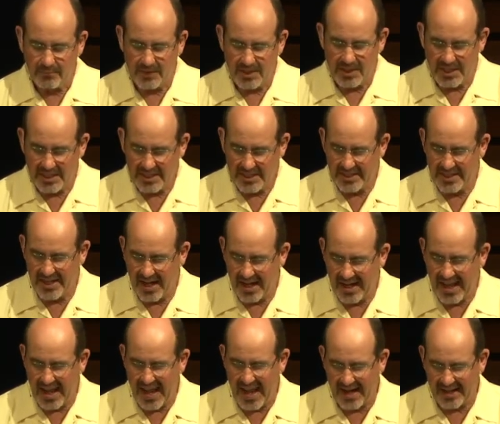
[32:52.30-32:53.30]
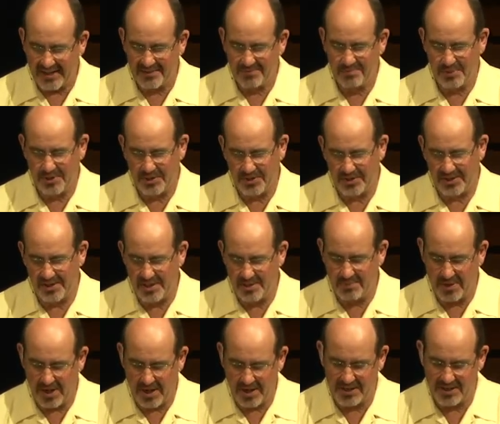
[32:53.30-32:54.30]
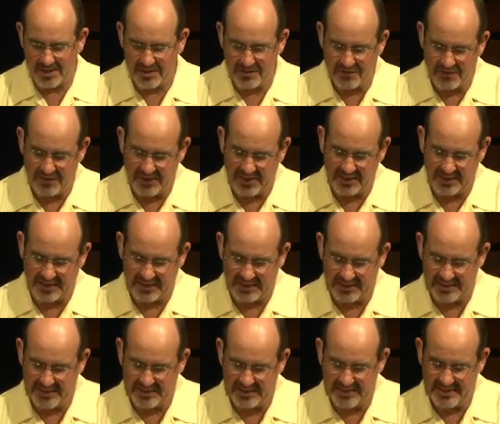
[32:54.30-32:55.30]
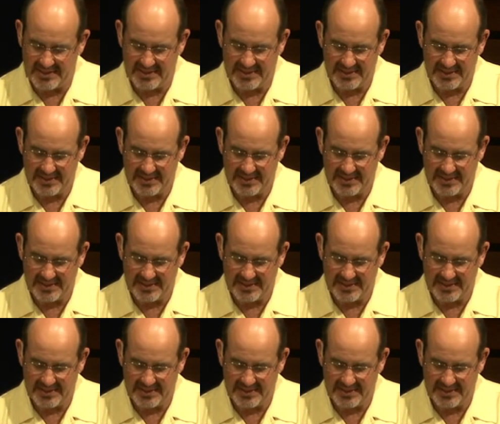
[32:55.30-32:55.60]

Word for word: he did not act purely upon his feelings.